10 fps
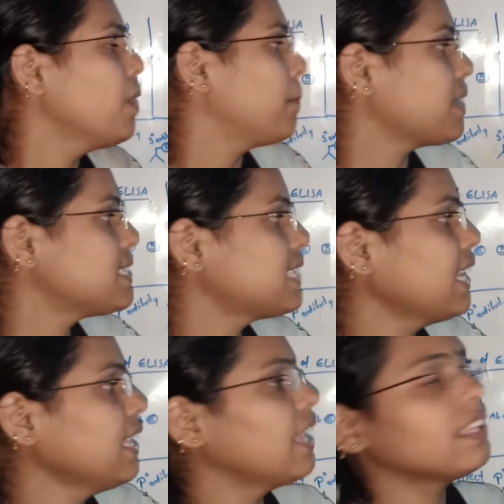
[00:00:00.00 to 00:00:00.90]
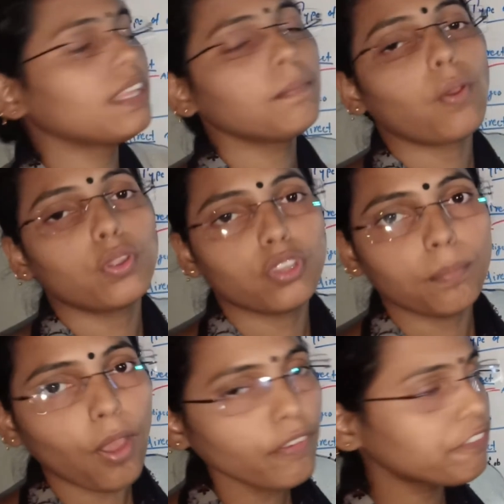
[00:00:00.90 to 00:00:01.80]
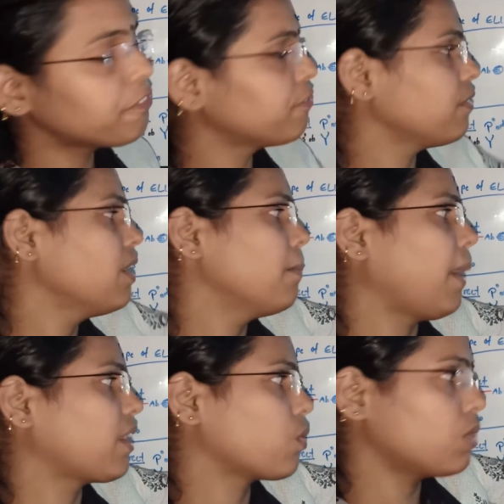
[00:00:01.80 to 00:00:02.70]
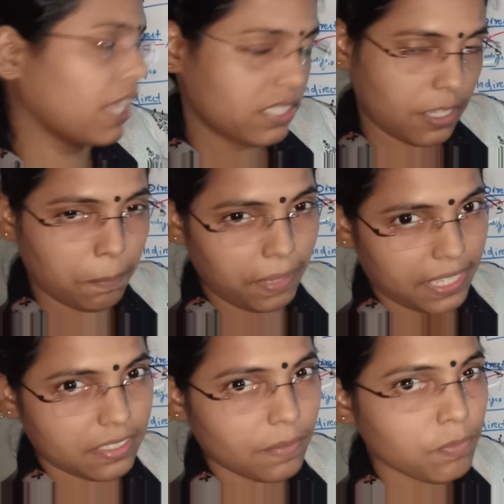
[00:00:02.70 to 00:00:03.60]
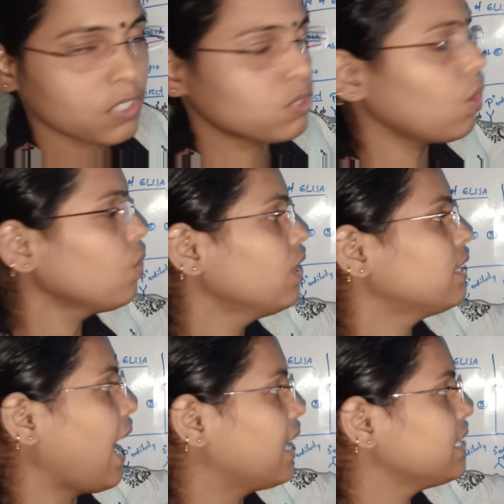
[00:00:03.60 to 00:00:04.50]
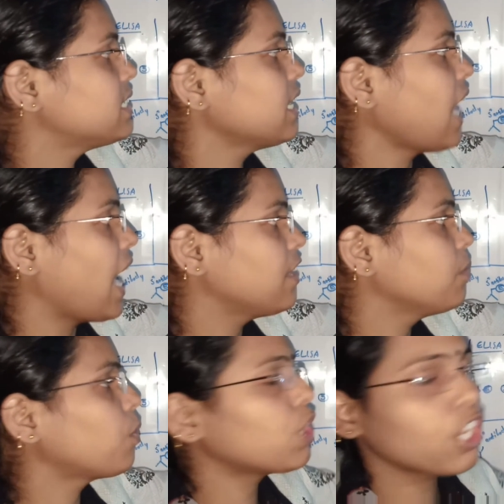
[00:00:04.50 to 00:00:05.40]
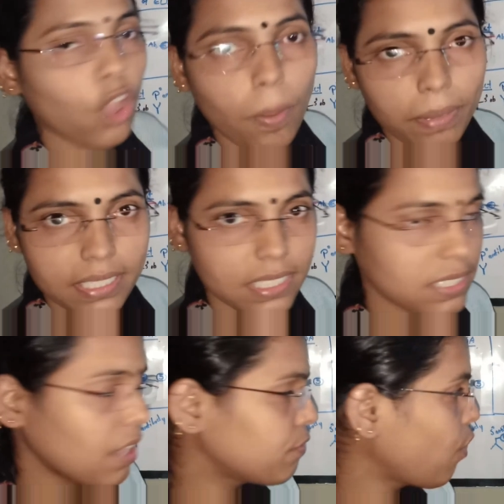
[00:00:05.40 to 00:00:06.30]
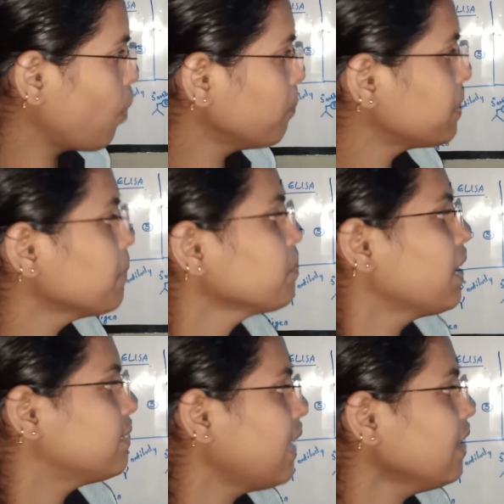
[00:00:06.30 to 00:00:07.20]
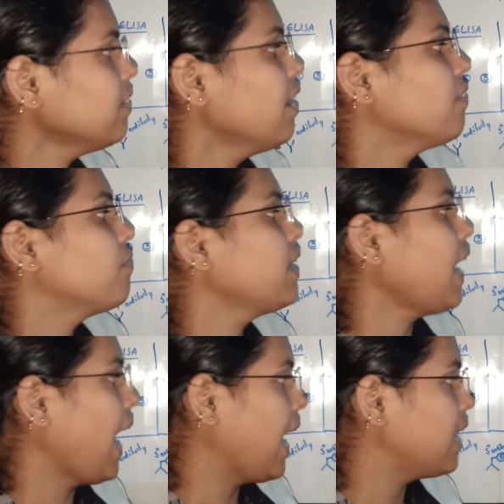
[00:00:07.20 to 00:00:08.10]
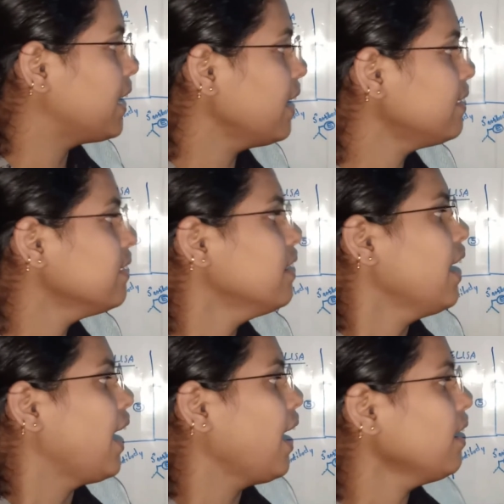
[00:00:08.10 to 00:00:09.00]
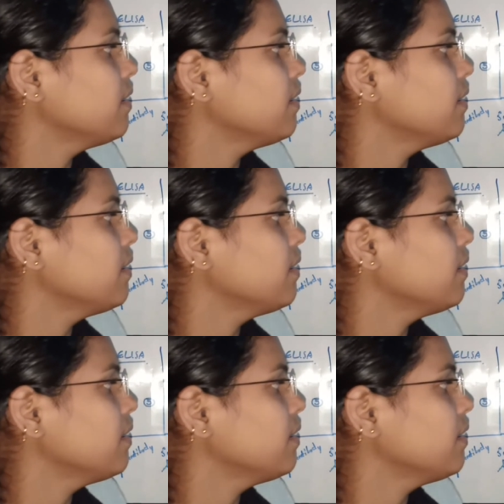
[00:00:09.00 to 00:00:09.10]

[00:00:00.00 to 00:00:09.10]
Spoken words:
present in the bottom of microtiter plate. So the antigen antibody complexes are formed. Then we added a